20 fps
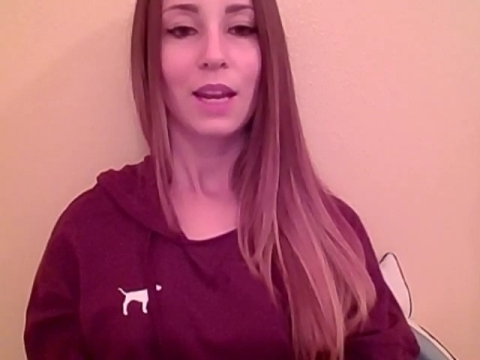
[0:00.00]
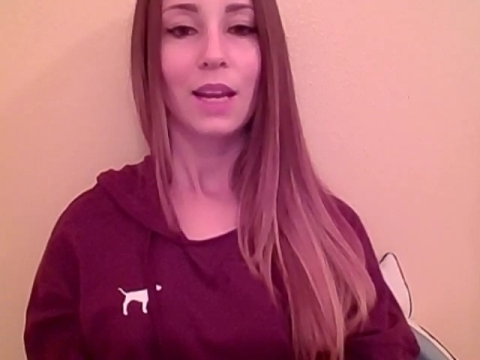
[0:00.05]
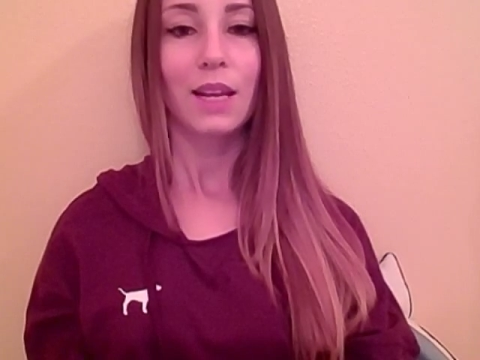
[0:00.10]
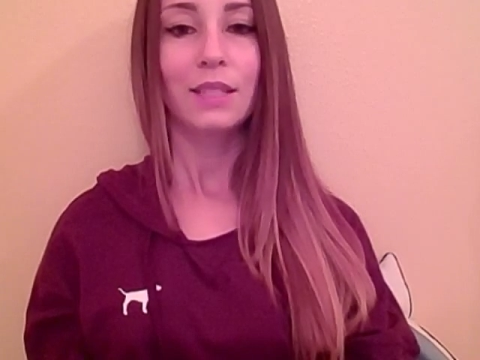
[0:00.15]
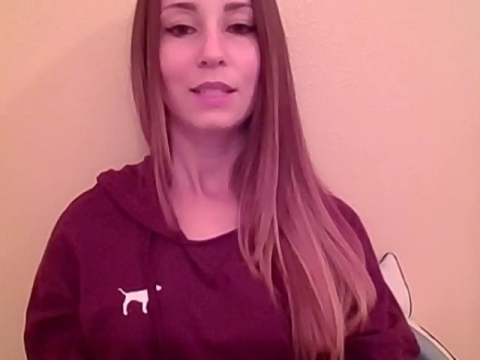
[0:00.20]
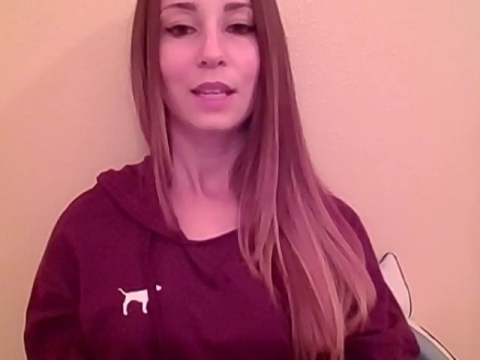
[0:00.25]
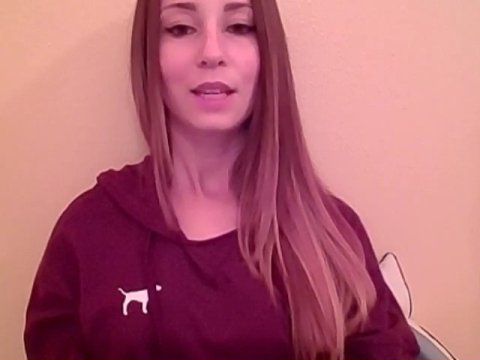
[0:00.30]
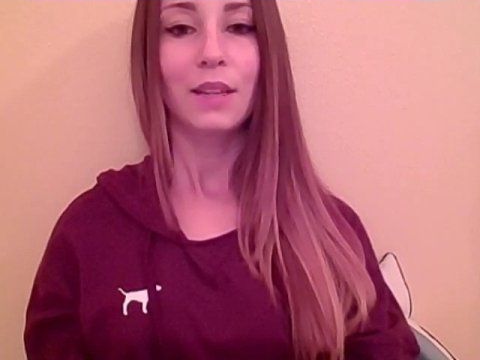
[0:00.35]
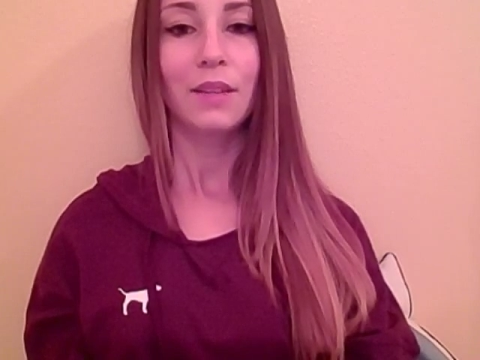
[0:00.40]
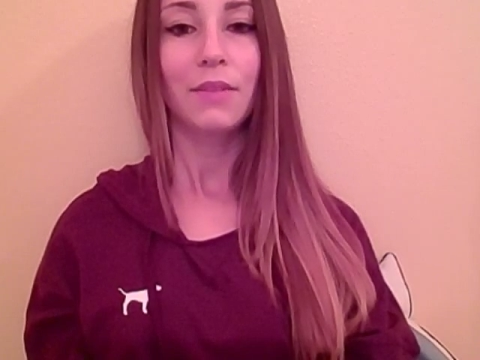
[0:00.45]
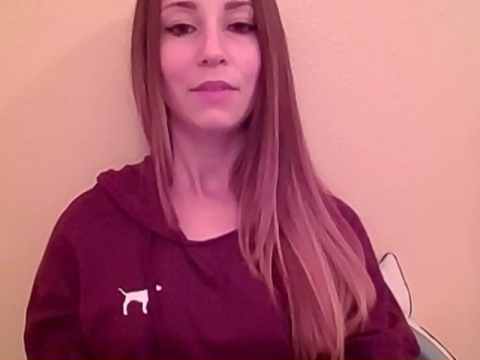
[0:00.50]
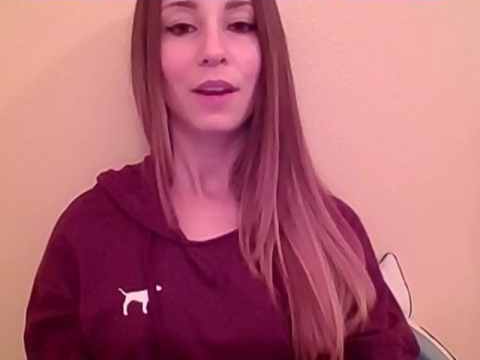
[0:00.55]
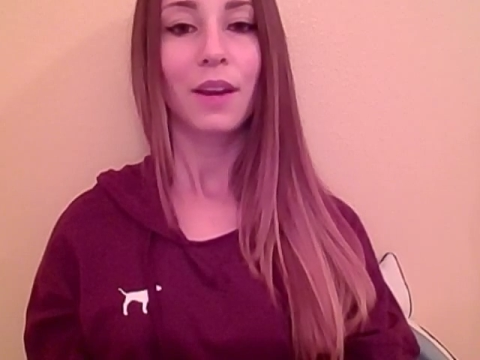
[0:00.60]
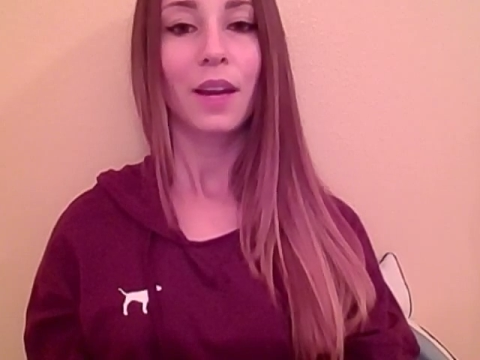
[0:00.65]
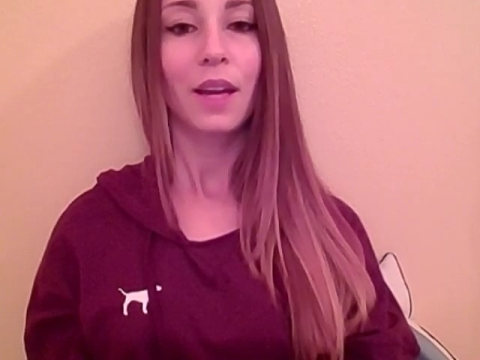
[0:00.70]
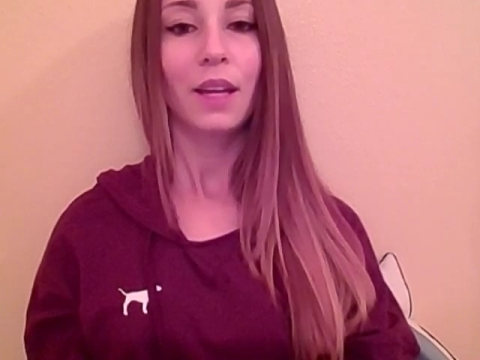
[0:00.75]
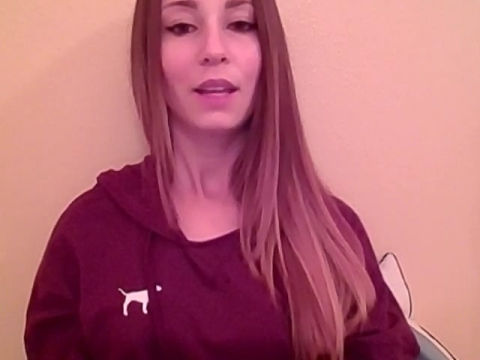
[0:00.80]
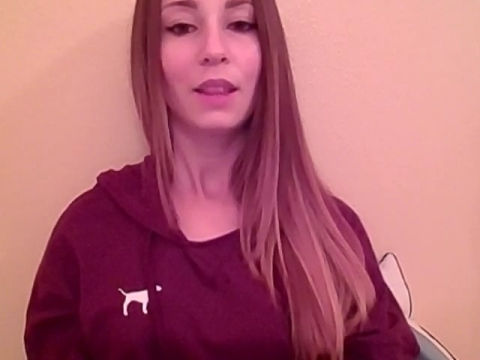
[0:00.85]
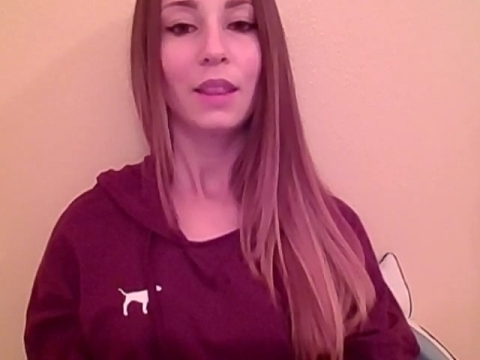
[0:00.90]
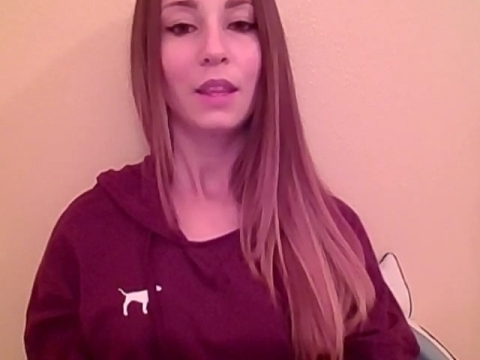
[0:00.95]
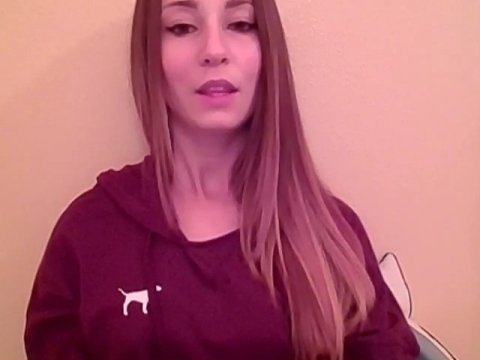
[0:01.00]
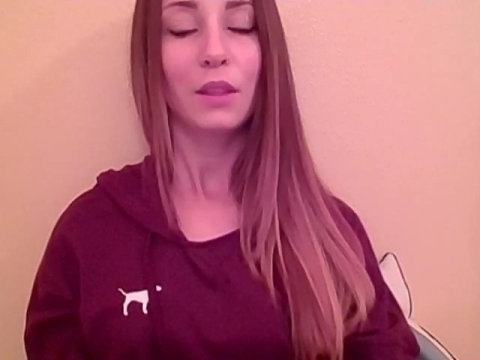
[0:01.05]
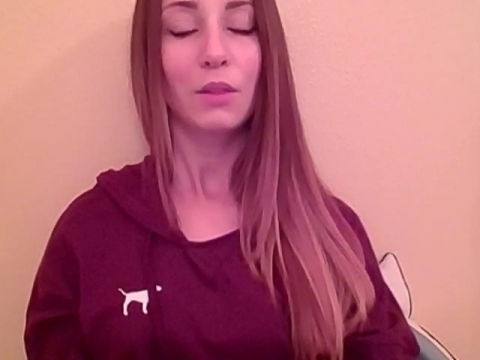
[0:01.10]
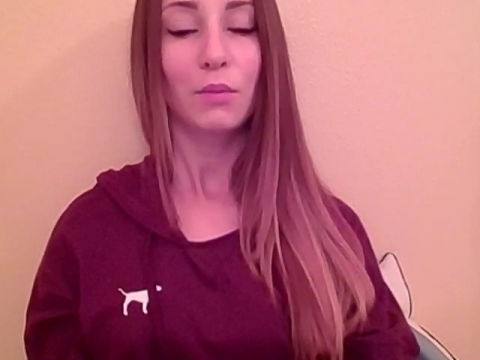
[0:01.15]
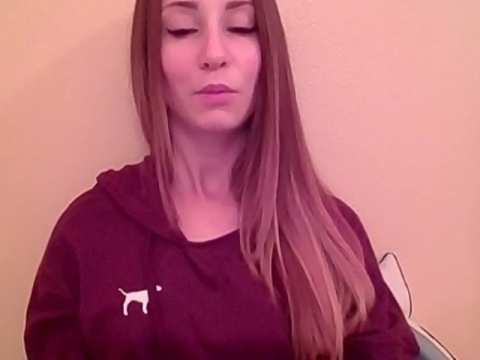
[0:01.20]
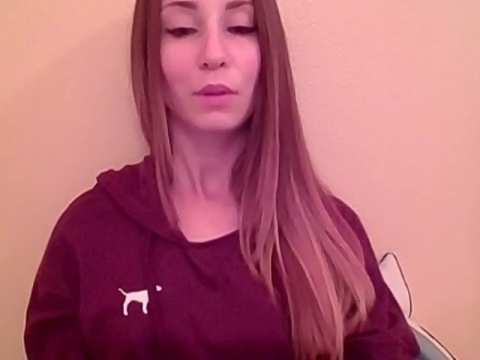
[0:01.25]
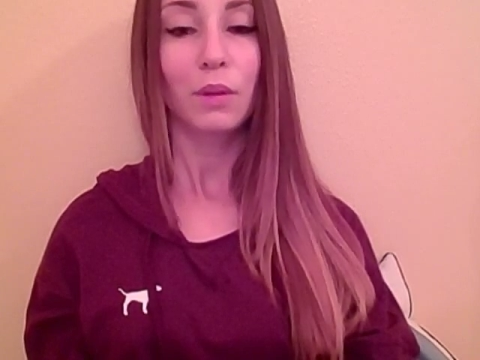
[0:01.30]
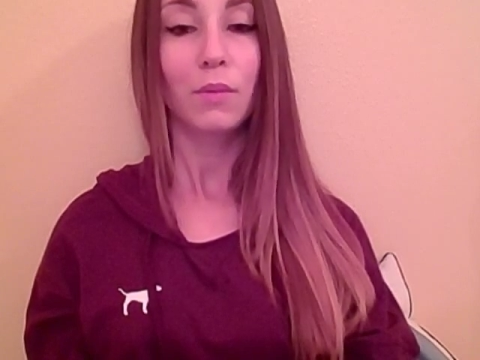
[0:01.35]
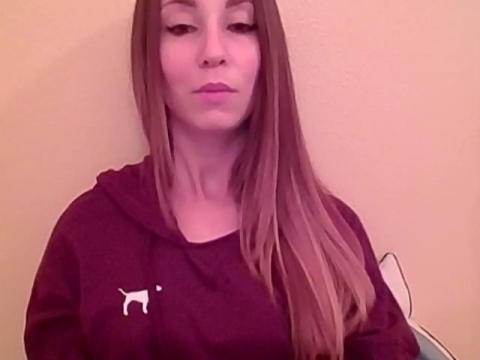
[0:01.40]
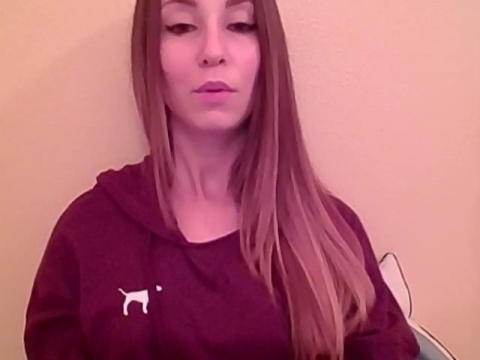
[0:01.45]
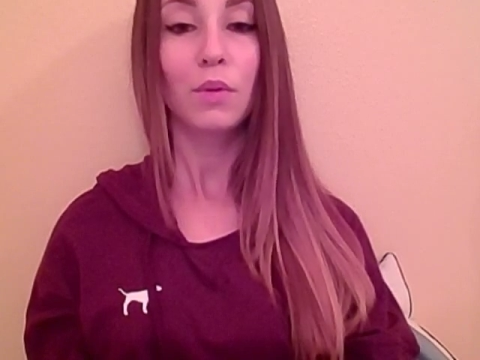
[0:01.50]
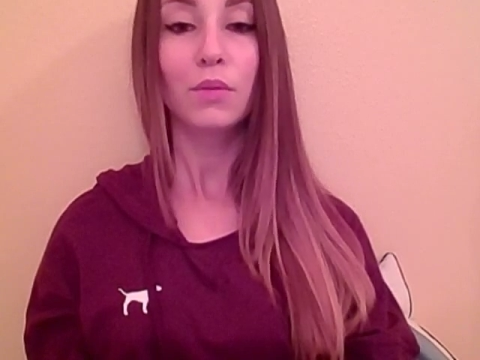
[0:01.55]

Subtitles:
and identifying the three